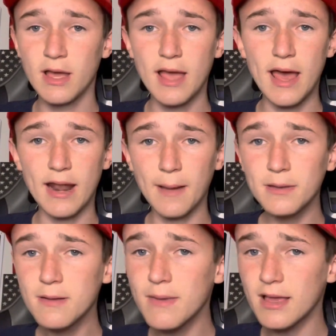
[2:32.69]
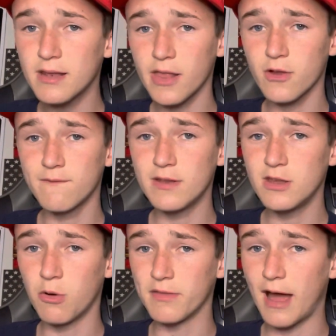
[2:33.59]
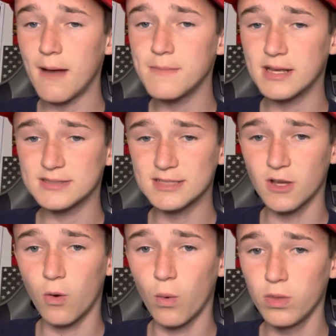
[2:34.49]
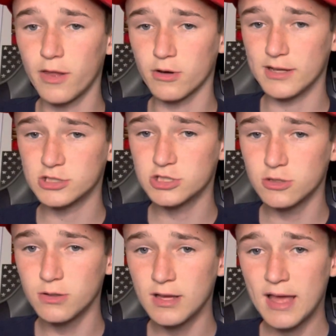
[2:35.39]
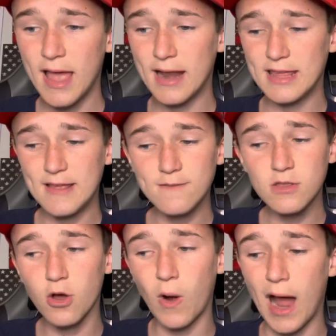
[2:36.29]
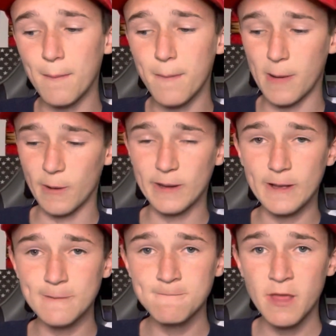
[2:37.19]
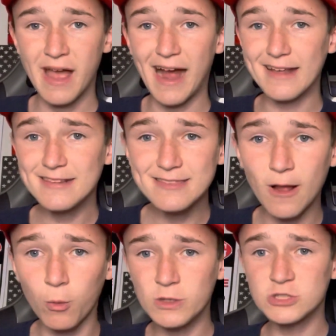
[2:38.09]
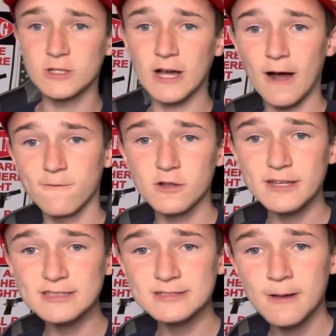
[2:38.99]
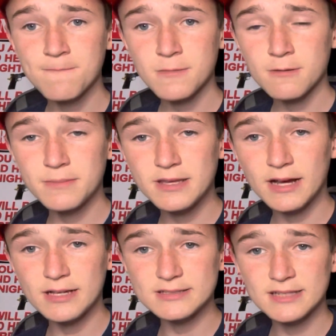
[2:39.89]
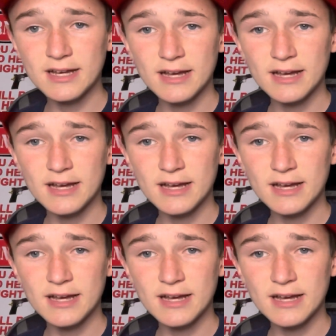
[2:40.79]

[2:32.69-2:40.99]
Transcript: And I'm going to make another video on that because that's a whole nother issue. And even though I'm American, I think that we should cover this because